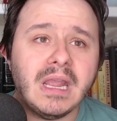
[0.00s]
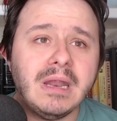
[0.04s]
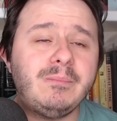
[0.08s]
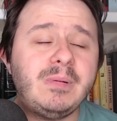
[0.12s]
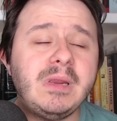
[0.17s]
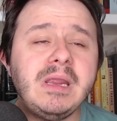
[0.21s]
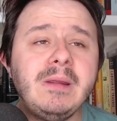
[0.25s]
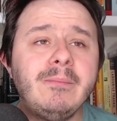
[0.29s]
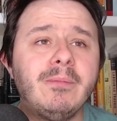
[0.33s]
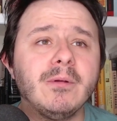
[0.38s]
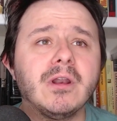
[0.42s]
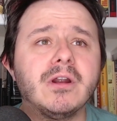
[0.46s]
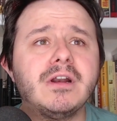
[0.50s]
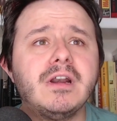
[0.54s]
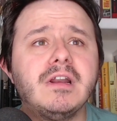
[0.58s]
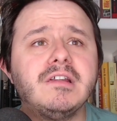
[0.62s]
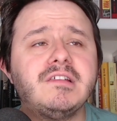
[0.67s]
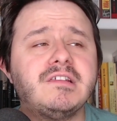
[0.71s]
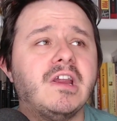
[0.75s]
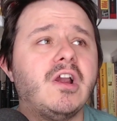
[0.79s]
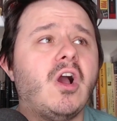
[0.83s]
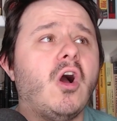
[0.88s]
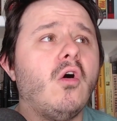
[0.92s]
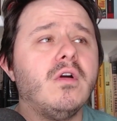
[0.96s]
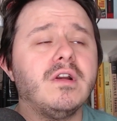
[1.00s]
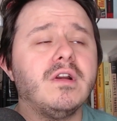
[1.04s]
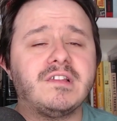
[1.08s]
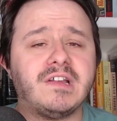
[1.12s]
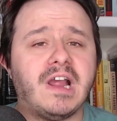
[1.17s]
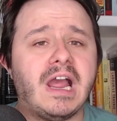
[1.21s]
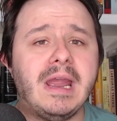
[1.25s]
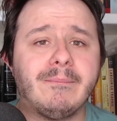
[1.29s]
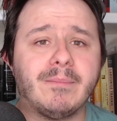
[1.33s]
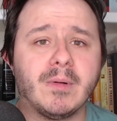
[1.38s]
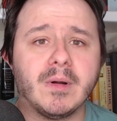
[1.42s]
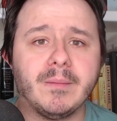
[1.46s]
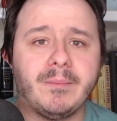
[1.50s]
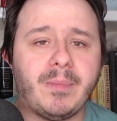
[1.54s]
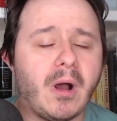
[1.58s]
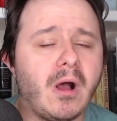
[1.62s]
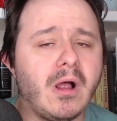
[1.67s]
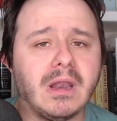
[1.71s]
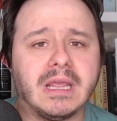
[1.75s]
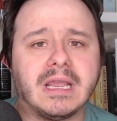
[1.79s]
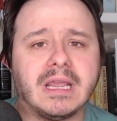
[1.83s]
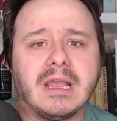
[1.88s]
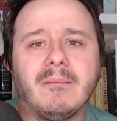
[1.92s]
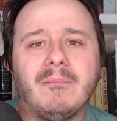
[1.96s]
And people are going to say, oh, it's
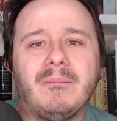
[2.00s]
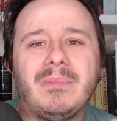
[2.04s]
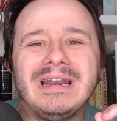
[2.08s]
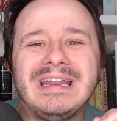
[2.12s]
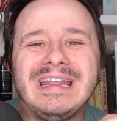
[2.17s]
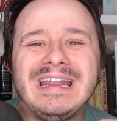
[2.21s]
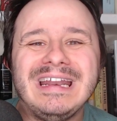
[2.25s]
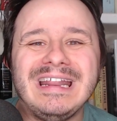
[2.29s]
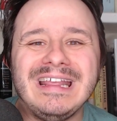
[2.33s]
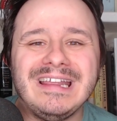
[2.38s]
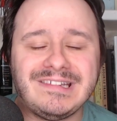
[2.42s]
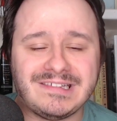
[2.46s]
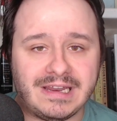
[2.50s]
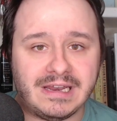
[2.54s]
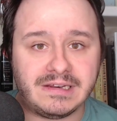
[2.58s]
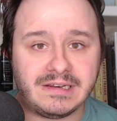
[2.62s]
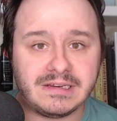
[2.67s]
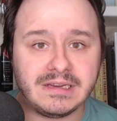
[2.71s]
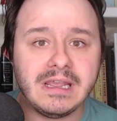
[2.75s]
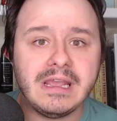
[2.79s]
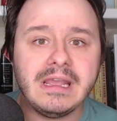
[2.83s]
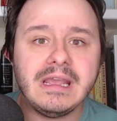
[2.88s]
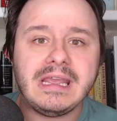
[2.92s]
hyperbolic, but it isn't.